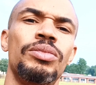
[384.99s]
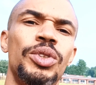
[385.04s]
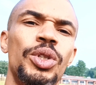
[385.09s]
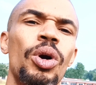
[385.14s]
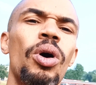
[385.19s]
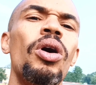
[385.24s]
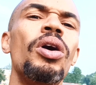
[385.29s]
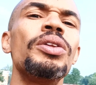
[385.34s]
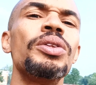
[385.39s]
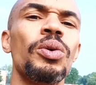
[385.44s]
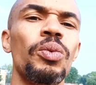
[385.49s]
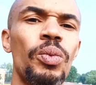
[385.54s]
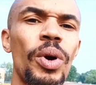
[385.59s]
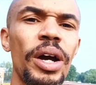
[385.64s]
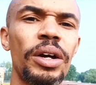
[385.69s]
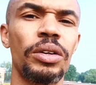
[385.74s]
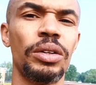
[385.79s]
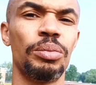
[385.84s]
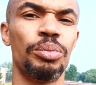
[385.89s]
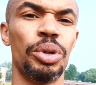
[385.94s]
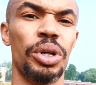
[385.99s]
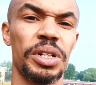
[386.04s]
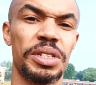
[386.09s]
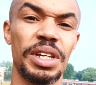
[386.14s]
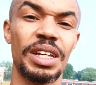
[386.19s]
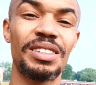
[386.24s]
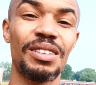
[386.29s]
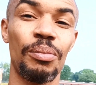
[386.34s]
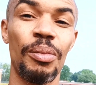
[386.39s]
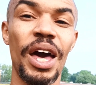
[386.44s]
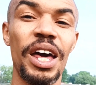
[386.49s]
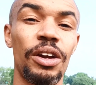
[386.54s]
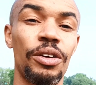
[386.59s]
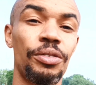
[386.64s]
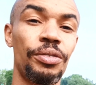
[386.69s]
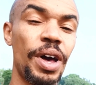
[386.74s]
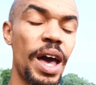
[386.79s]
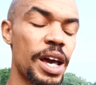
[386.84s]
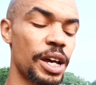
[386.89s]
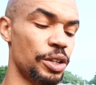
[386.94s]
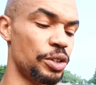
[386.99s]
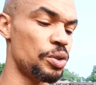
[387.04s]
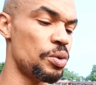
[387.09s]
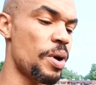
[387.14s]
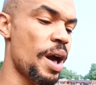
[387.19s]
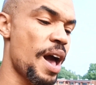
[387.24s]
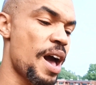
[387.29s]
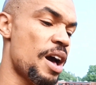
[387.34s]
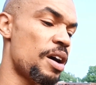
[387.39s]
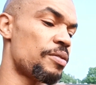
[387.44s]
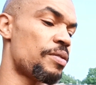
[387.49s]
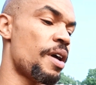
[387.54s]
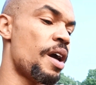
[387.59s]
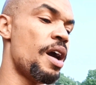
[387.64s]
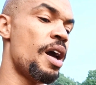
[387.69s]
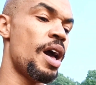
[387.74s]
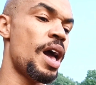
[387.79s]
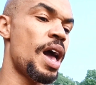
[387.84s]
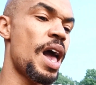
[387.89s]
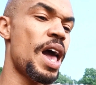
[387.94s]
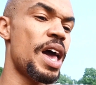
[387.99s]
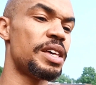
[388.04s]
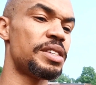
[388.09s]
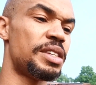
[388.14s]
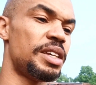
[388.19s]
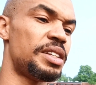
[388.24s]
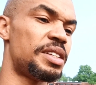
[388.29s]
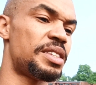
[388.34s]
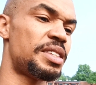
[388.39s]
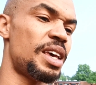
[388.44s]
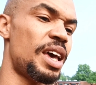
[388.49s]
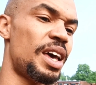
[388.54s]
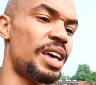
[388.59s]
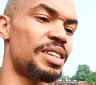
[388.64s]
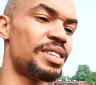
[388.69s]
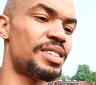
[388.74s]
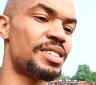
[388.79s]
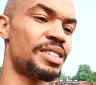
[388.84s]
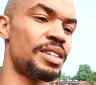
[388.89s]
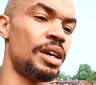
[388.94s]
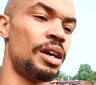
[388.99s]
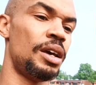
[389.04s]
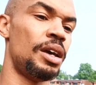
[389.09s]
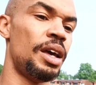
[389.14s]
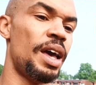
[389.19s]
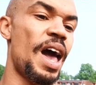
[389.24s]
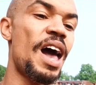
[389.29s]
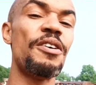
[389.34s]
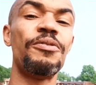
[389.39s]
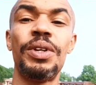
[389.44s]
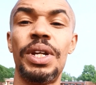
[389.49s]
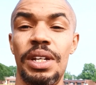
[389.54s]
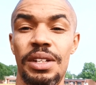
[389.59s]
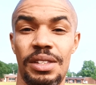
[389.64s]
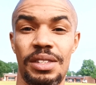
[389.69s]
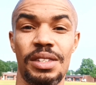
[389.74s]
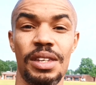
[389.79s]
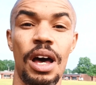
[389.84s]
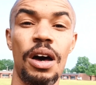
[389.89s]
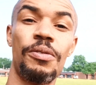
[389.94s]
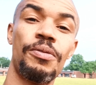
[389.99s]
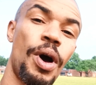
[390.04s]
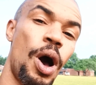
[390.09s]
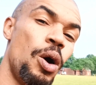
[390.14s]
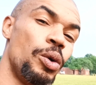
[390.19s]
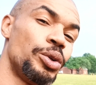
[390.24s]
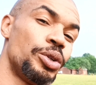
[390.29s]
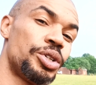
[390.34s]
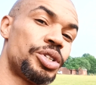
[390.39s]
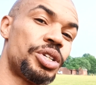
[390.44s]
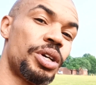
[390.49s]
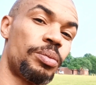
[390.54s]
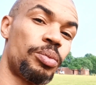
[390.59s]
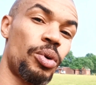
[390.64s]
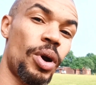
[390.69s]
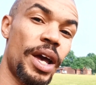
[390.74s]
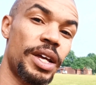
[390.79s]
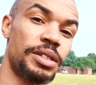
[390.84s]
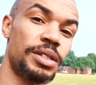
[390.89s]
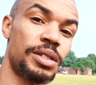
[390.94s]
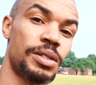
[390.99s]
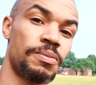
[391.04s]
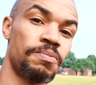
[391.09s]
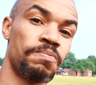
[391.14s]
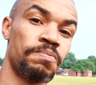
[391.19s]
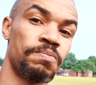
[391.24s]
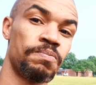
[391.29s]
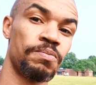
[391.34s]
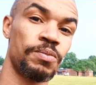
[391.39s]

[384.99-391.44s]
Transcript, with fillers: You're on the record books. As a matter of fact, you have, as it says, evidence of ownership rights.